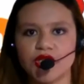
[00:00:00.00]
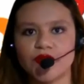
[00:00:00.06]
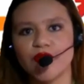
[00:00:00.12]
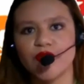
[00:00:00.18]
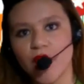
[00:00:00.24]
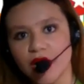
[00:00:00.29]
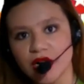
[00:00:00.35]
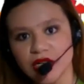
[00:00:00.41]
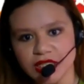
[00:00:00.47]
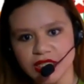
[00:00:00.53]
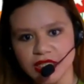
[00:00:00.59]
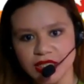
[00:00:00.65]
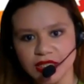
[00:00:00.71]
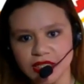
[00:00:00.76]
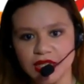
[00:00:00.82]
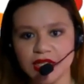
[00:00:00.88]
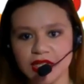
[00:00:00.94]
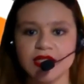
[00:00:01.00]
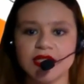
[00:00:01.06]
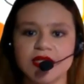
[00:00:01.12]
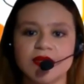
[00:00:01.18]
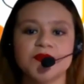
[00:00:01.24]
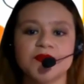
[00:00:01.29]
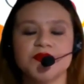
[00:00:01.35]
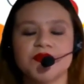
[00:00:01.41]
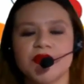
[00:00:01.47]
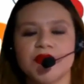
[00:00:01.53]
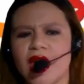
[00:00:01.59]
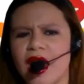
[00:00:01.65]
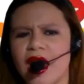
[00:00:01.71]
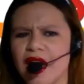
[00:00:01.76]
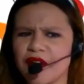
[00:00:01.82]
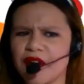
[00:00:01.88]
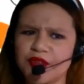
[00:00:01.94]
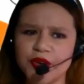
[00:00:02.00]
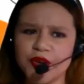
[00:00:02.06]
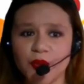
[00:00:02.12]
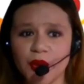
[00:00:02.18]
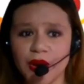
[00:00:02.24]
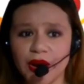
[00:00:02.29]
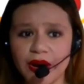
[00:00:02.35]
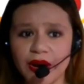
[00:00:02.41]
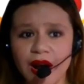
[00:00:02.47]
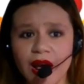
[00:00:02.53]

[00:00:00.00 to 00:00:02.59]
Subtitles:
purchases everywhere,